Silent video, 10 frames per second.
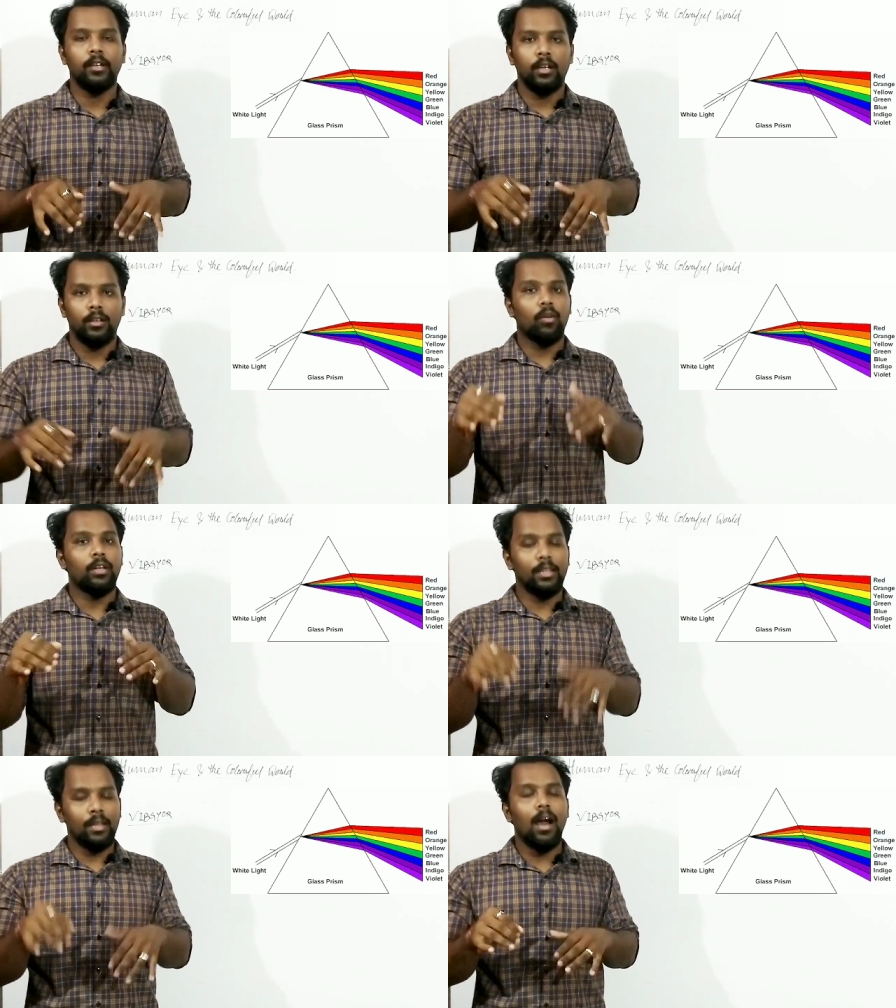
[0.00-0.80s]
not
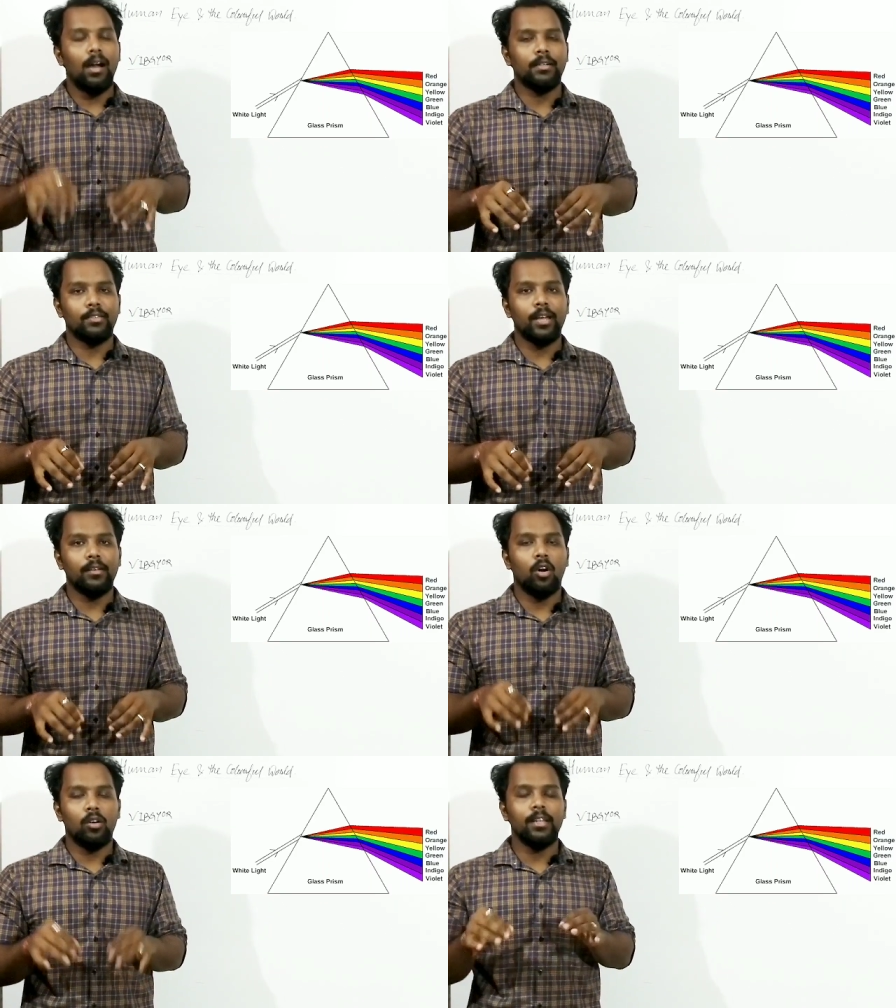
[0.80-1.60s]
in art, right?
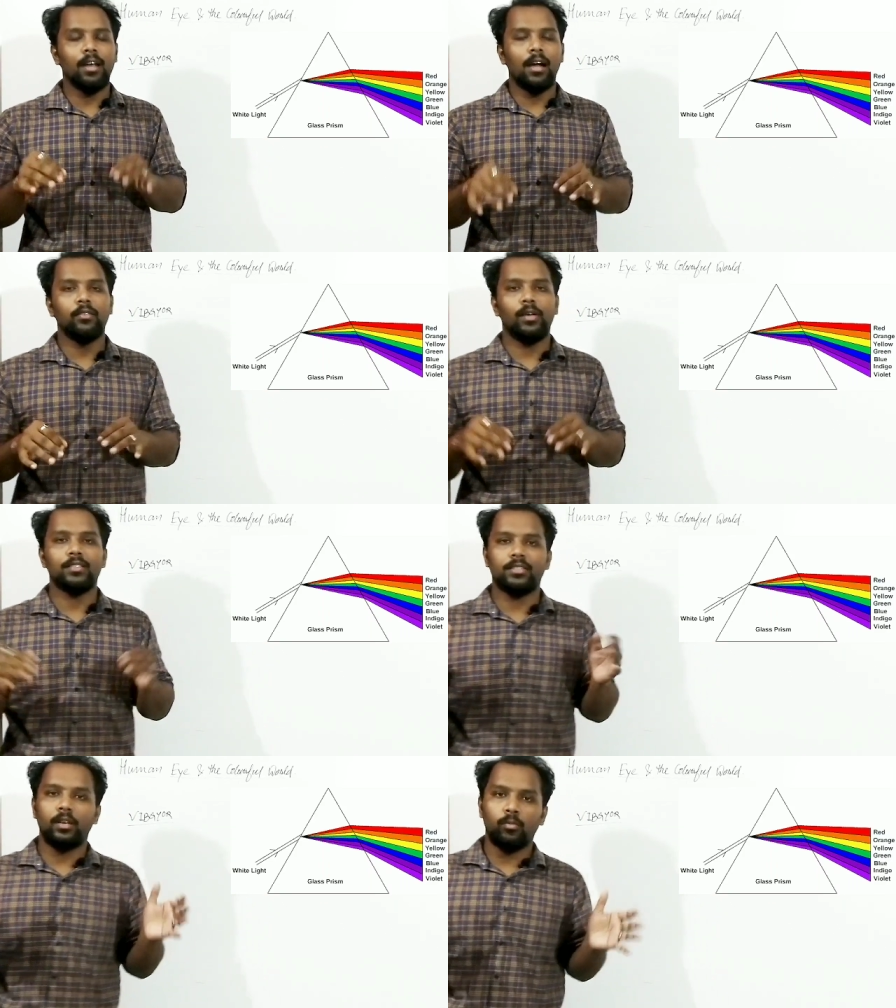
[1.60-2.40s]
Only in art we are
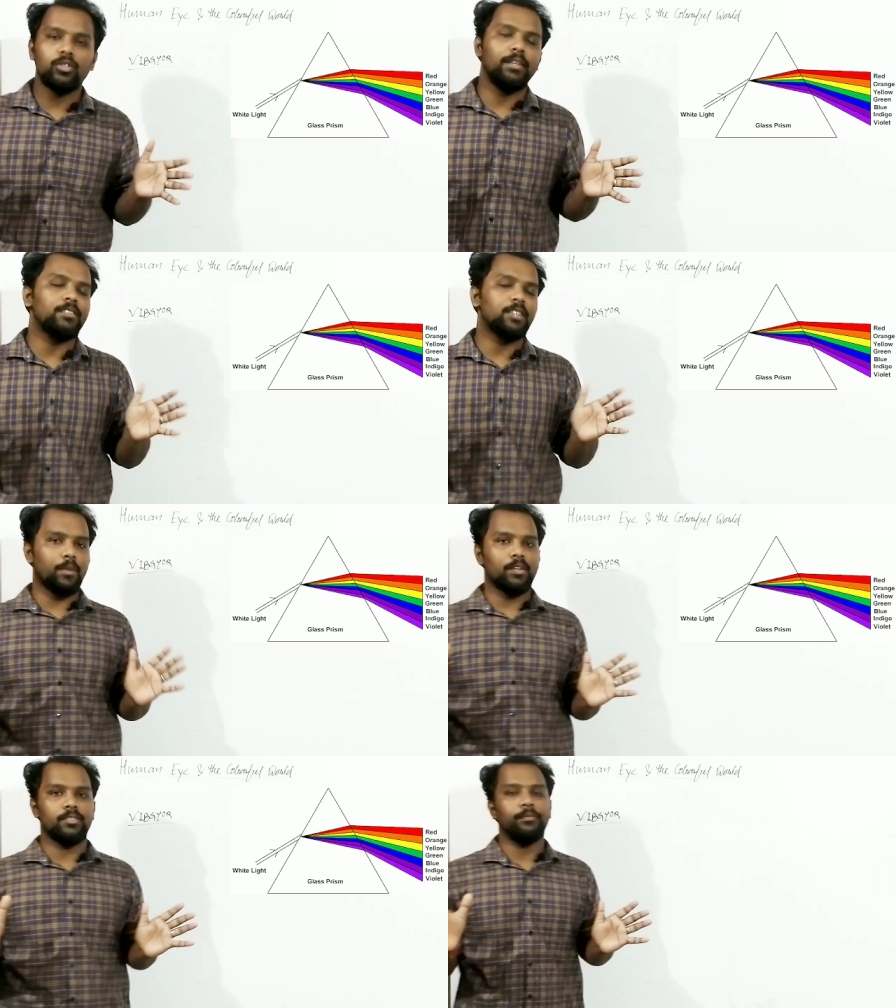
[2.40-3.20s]
just the most intelligent
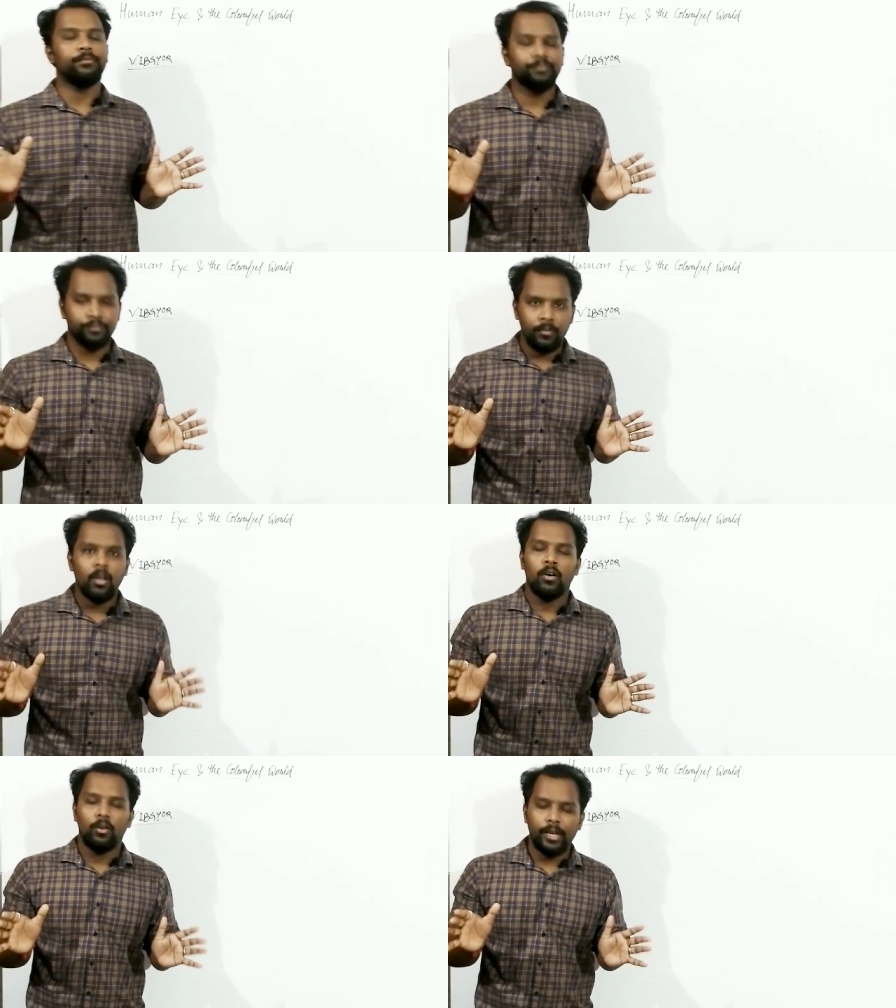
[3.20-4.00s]
person.
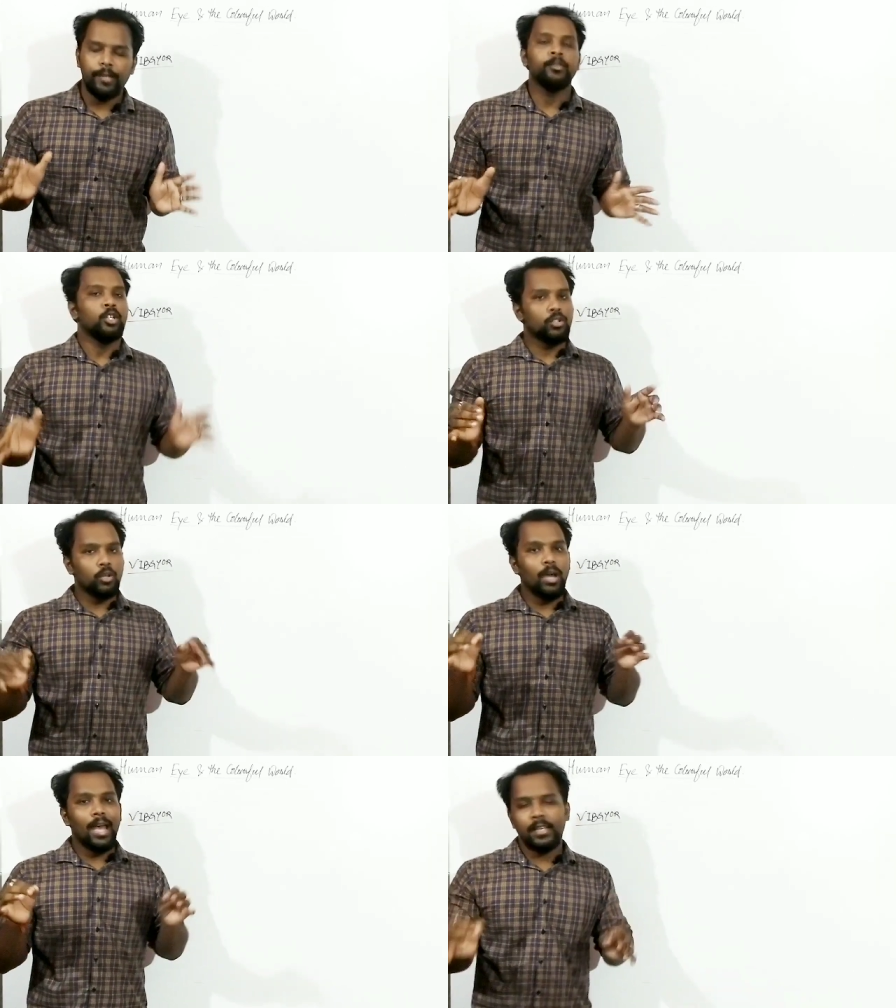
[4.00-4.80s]
Okay, so
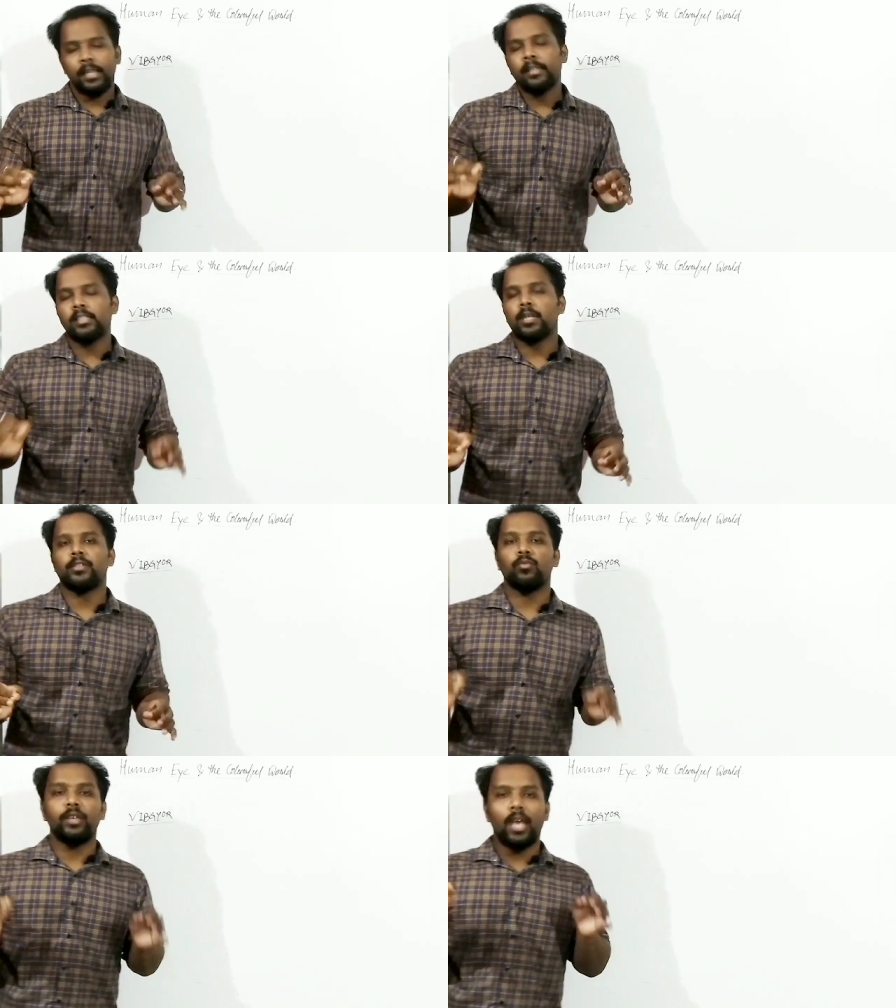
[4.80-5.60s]
as an intelligent
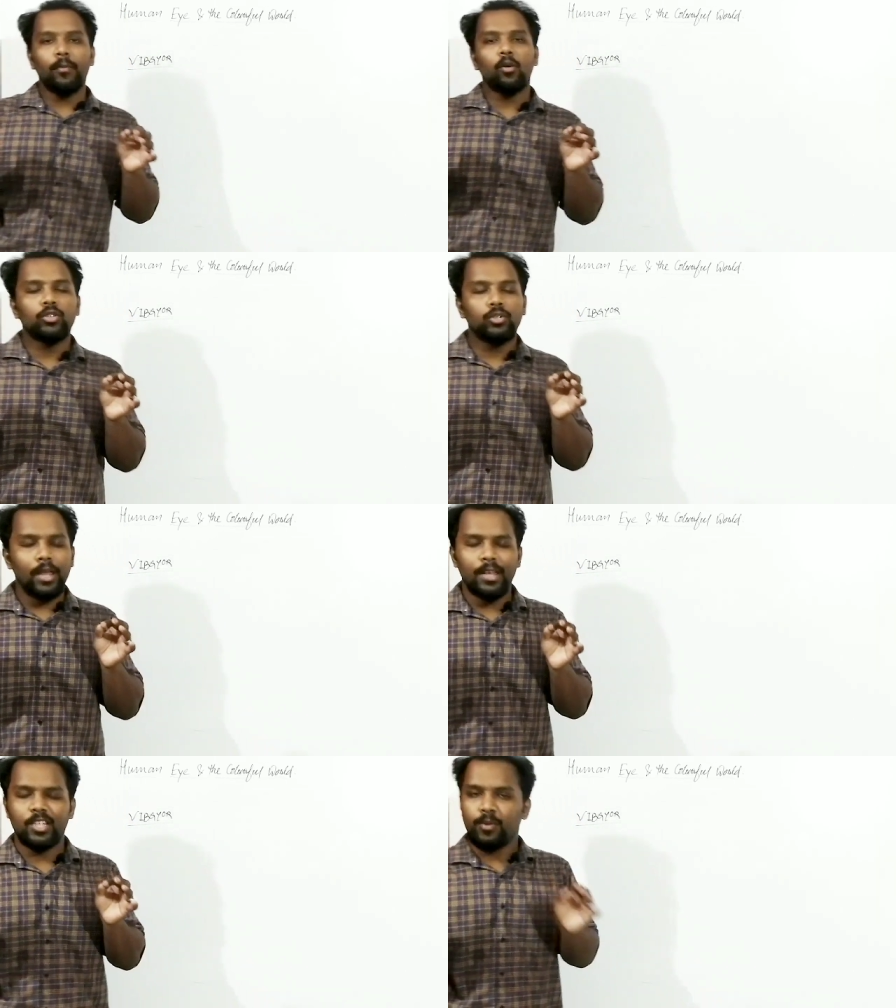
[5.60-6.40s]
person, we have also a
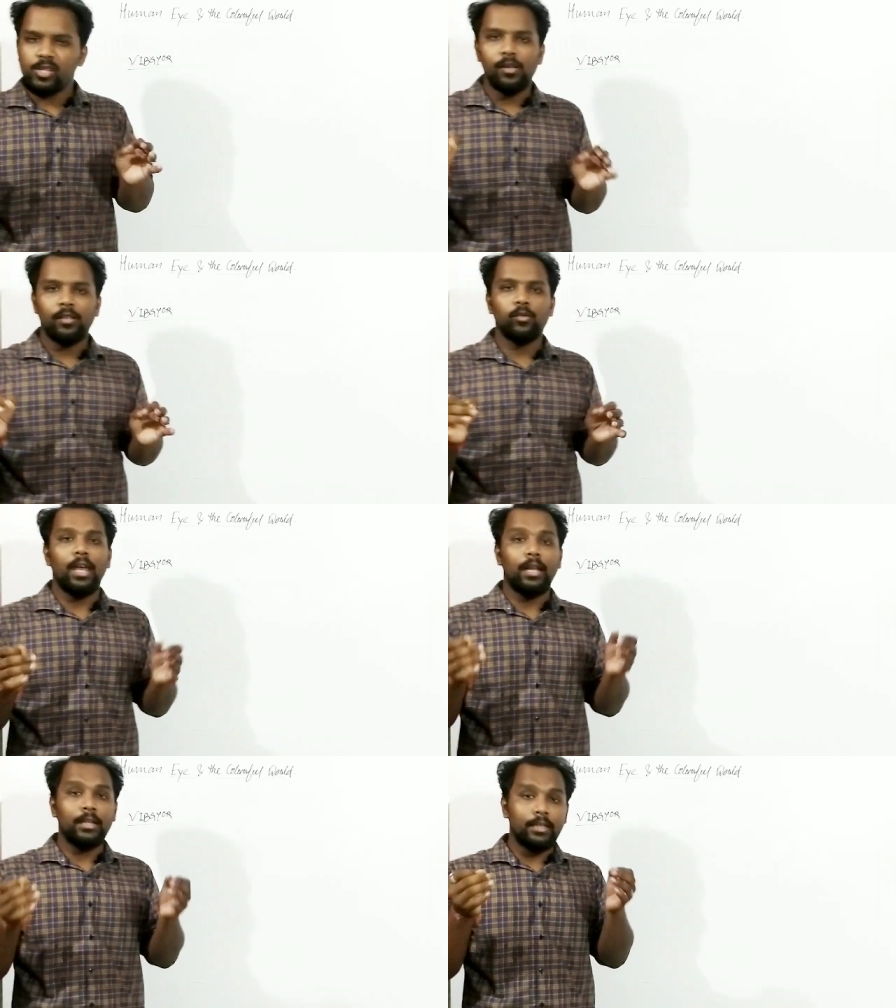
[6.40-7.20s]
responsibility
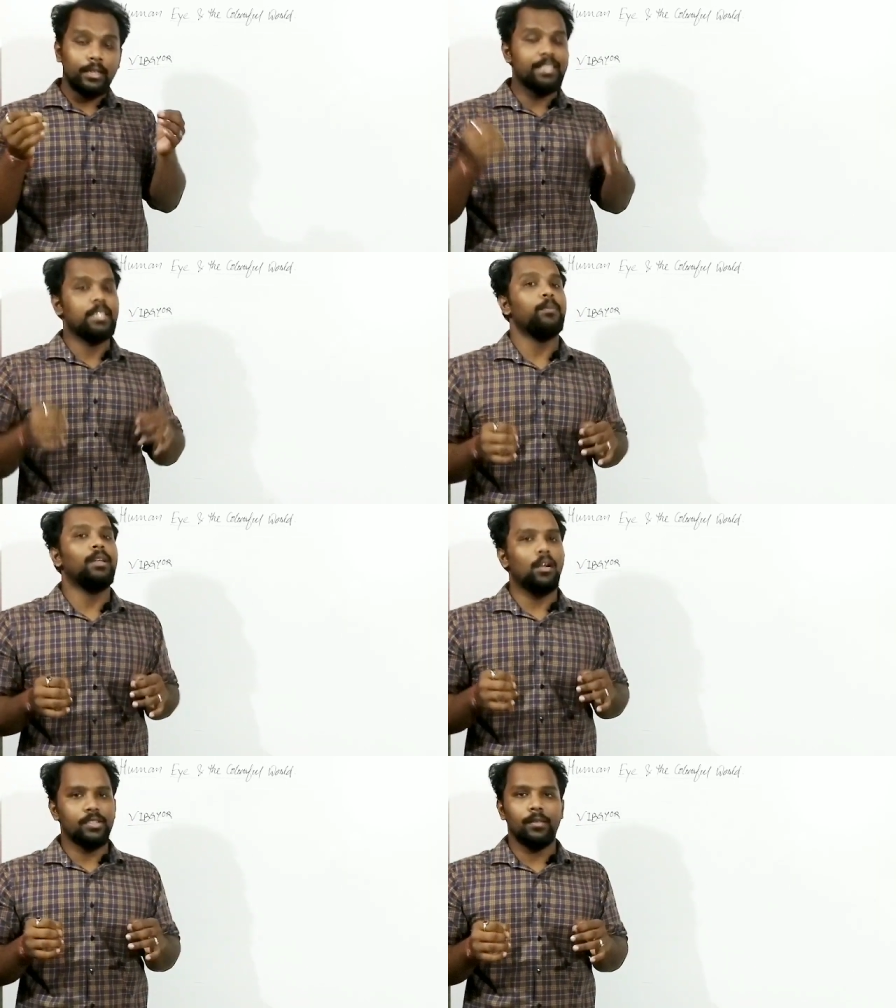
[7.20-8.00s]
to discipline
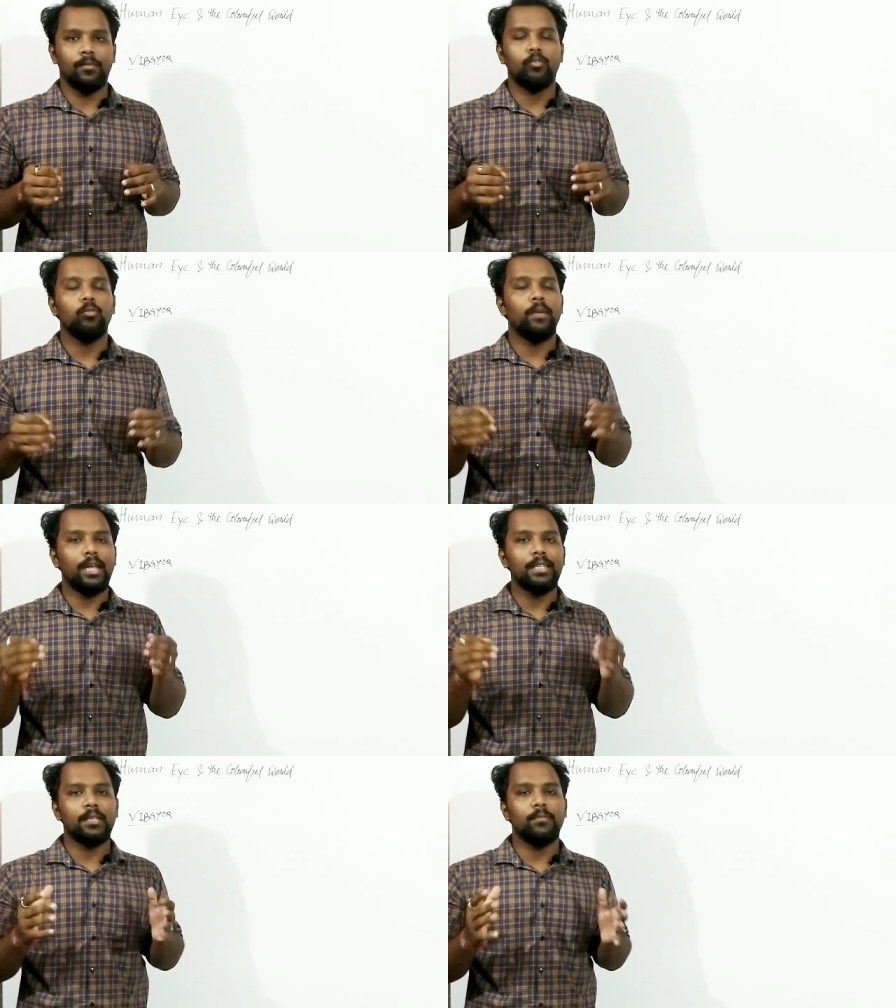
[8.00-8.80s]
ourselves, to make a
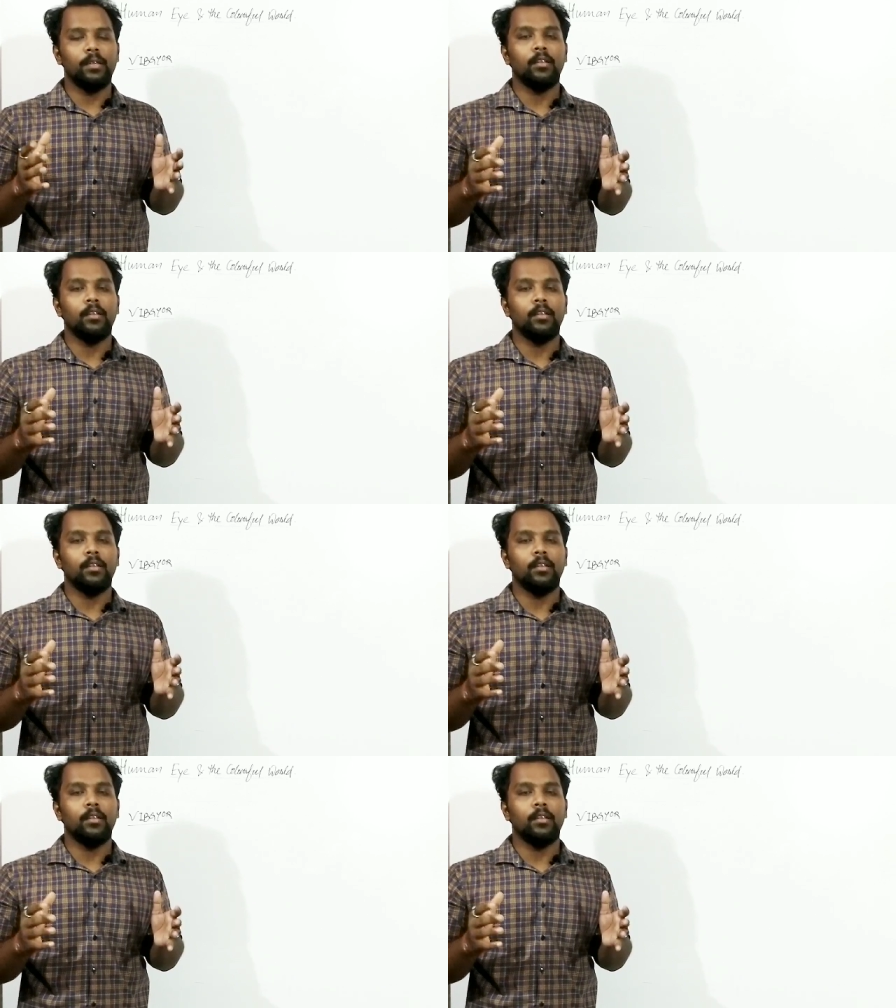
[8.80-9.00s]
discipline,